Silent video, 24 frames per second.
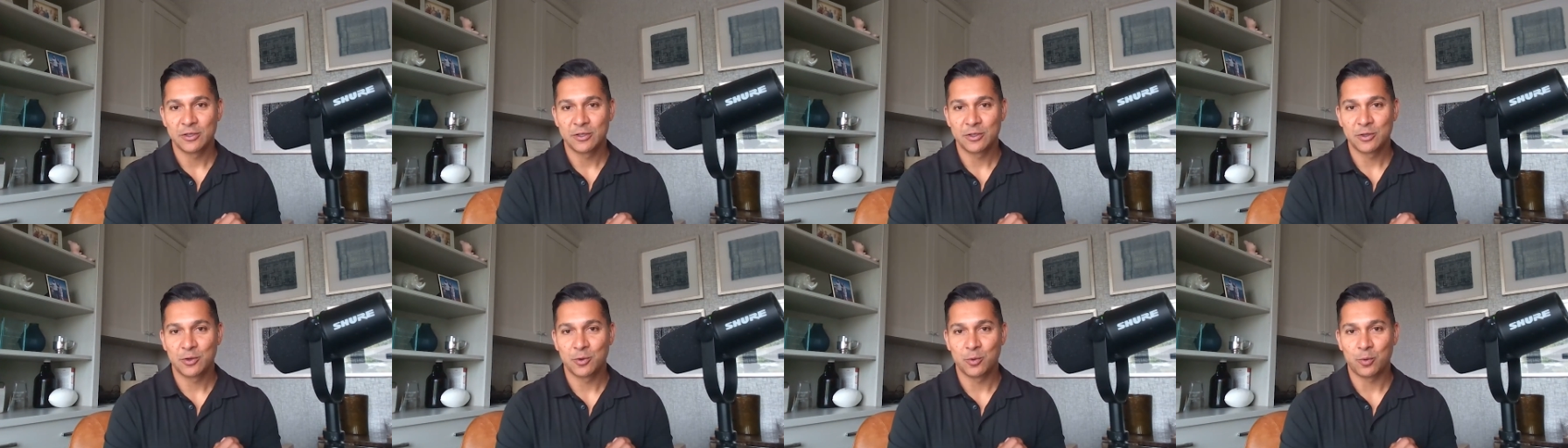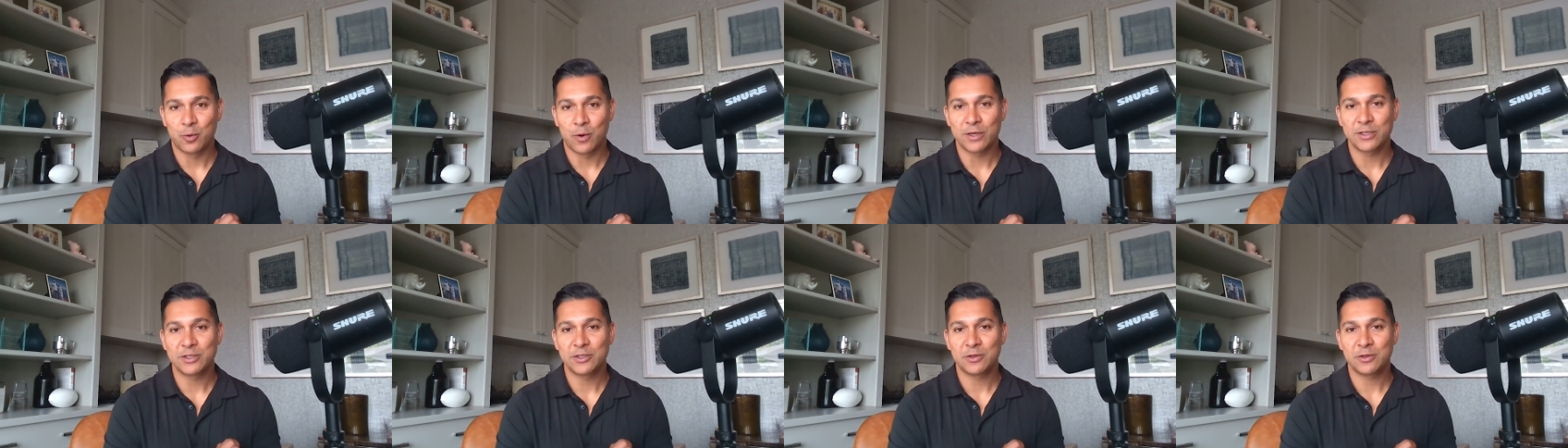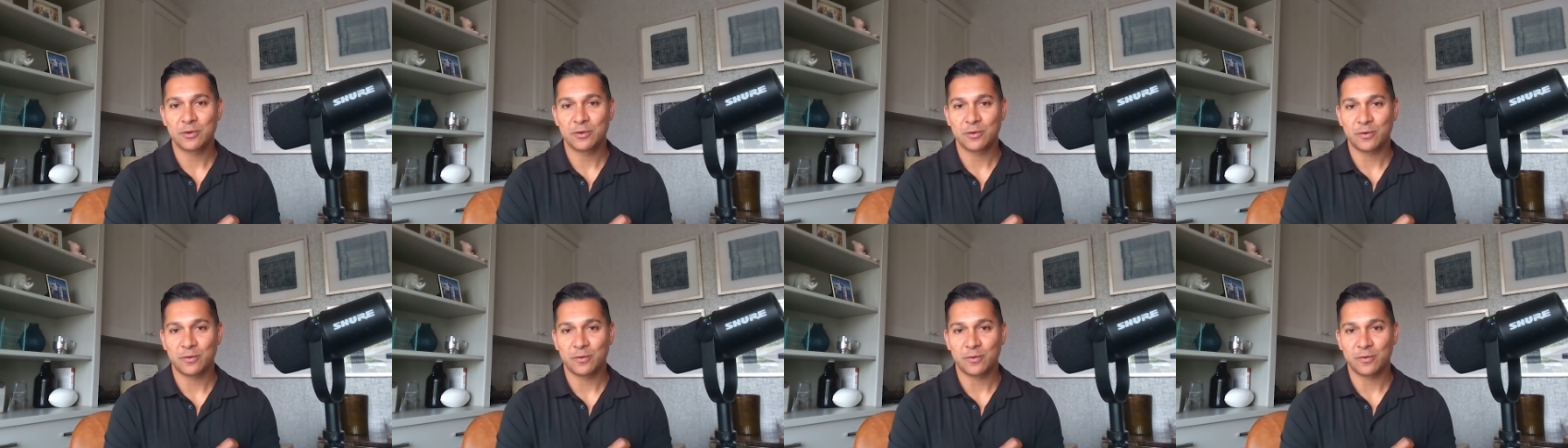to want
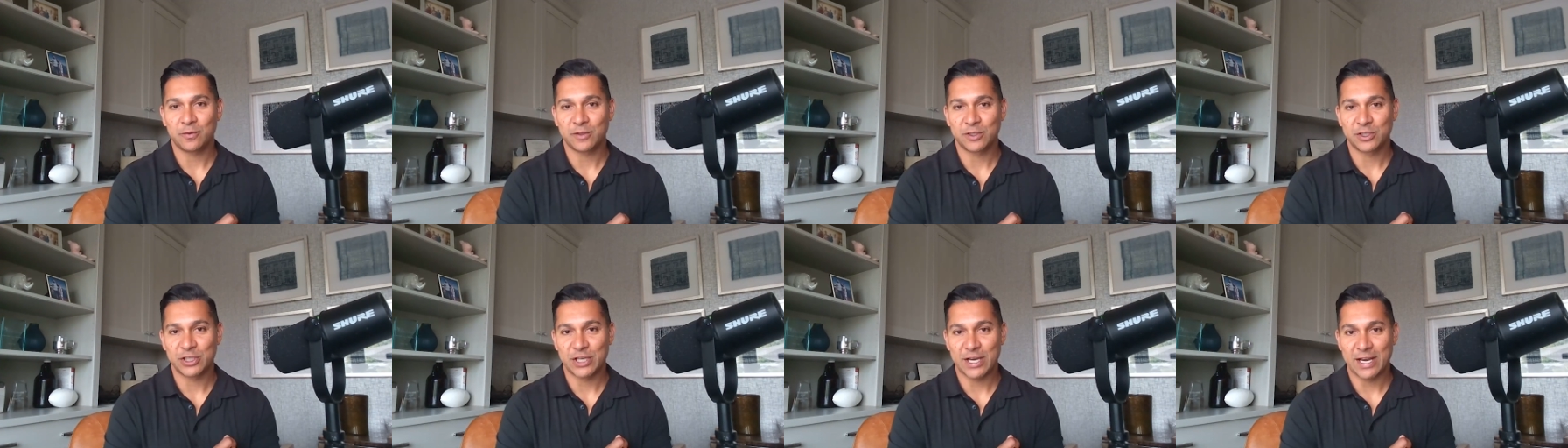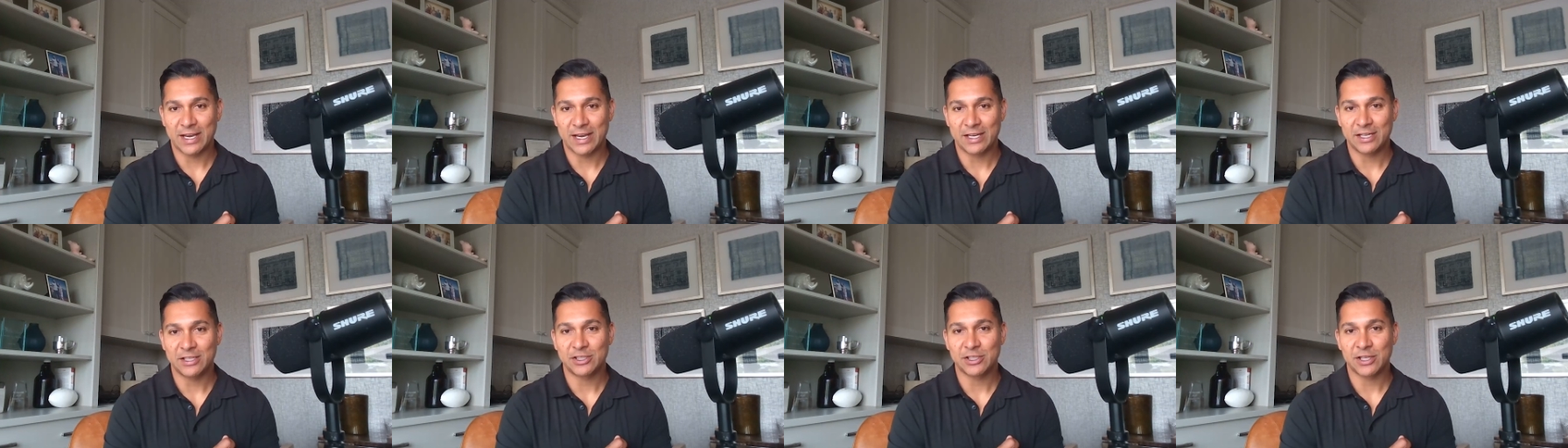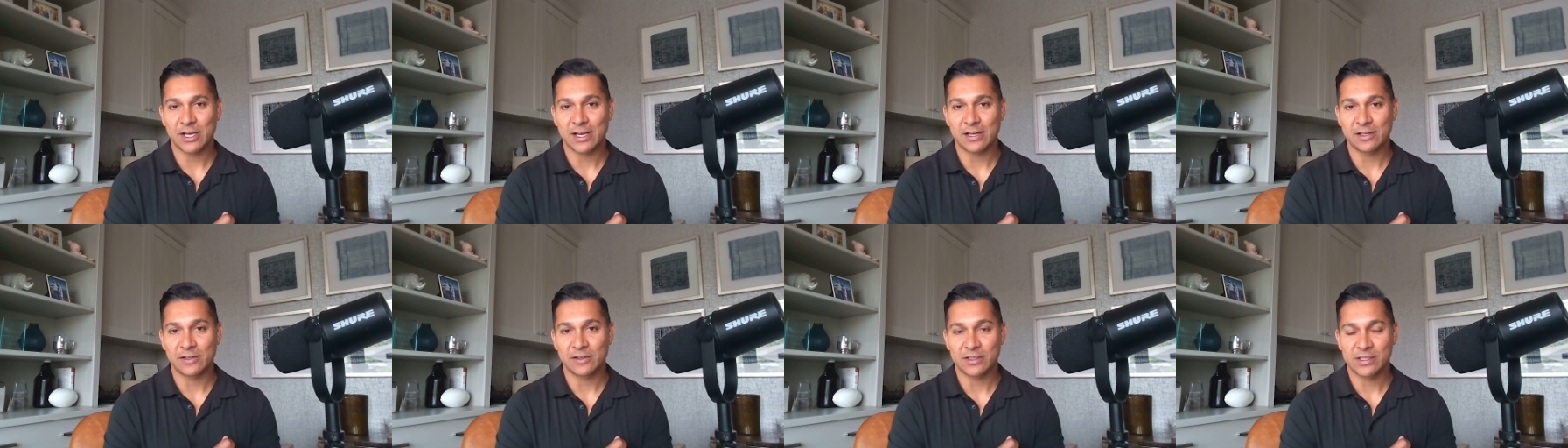to change
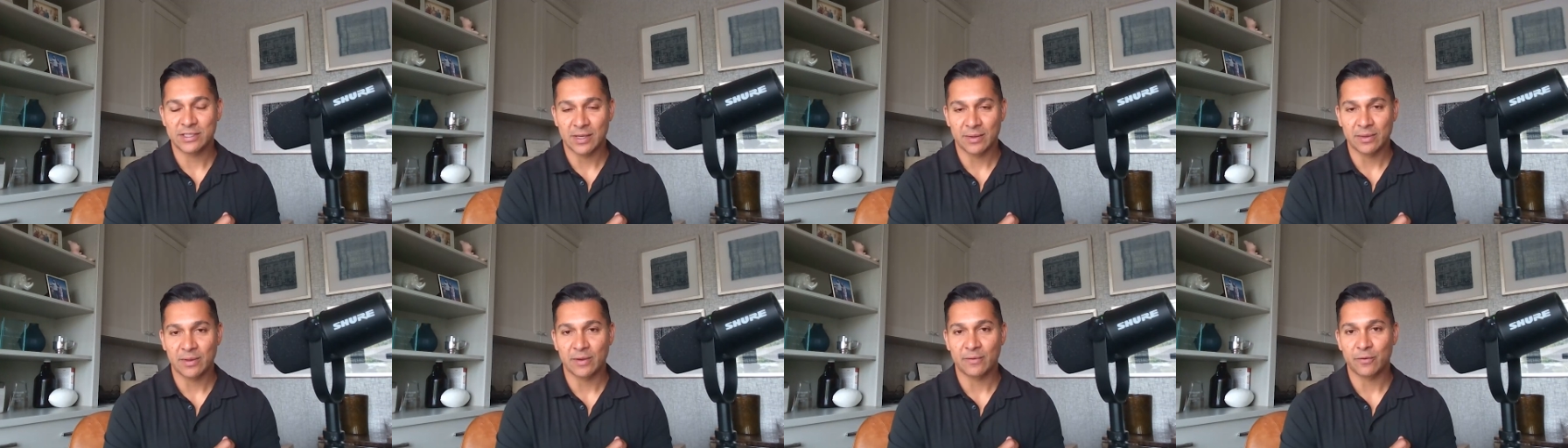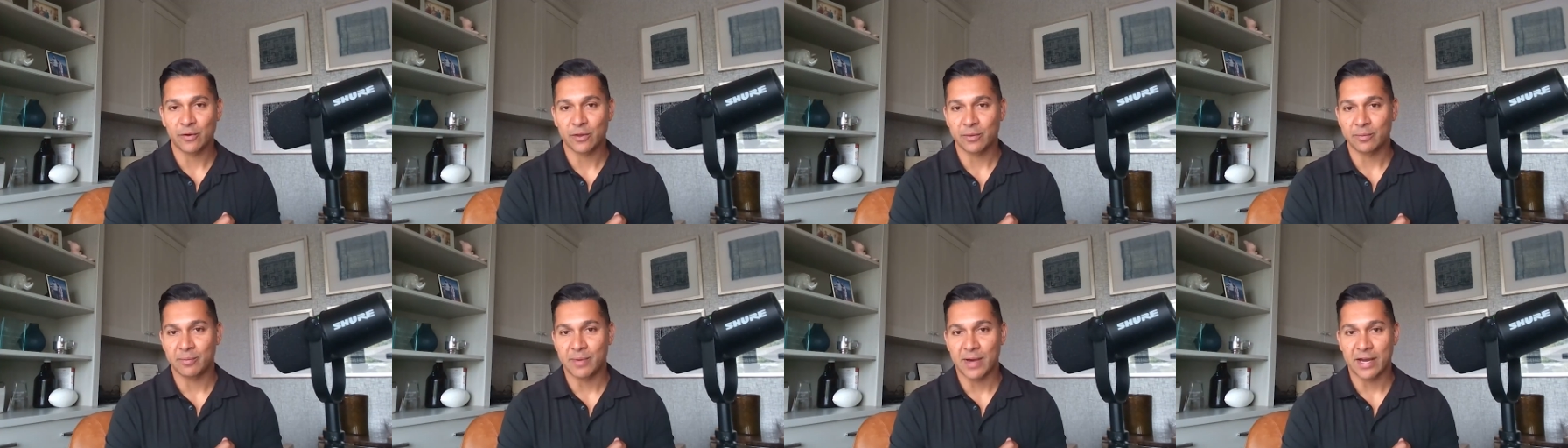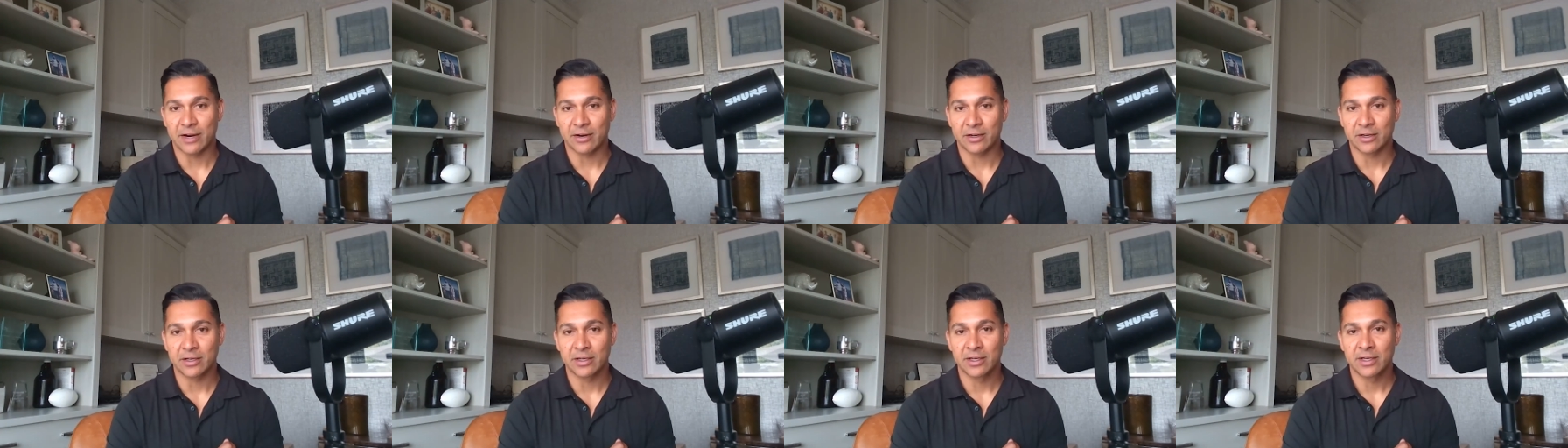something for the
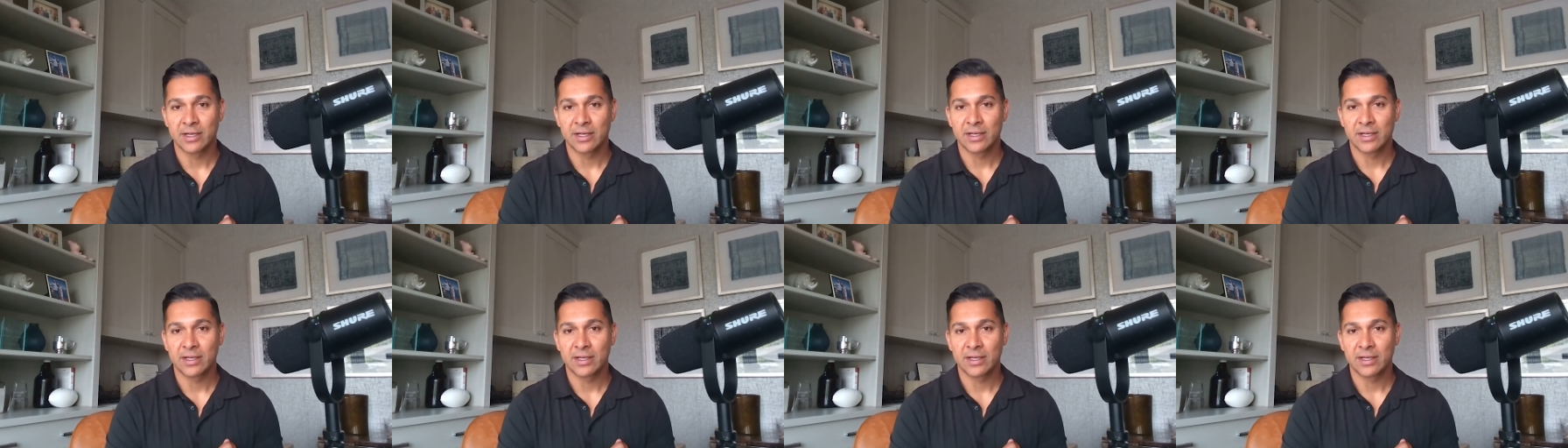better.